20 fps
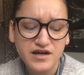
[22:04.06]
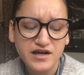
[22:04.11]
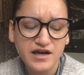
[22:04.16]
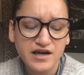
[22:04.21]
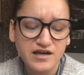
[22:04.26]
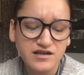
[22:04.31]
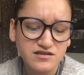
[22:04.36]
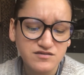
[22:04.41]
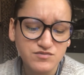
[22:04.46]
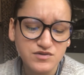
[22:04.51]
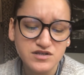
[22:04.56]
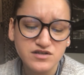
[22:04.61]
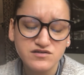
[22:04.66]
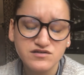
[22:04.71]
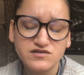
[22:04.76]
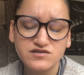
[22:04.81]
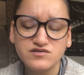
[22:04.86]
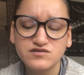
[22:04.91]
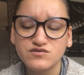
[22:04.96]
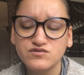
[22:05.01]
hates me. This
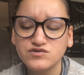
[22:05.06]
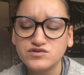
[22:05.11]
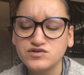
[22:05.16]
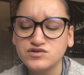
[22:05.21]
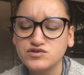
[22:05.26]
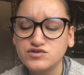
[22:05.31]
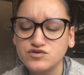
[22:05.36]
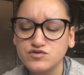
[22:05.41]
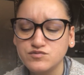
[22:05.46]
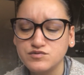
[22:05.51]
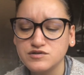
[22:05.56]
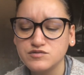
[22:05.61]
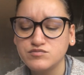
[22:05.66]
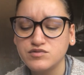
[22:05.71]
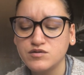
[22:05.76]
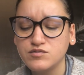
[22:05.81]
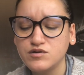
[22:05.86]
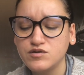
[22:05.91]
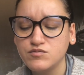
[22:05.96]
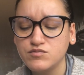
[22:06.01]
is so stupid, blah,
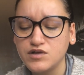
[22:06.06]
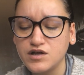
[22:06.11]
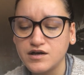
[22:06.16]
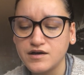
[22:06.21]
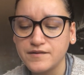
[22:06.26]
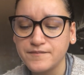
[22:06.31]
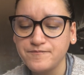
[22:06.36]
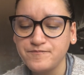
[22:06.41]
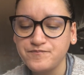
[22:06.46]
blah, blah.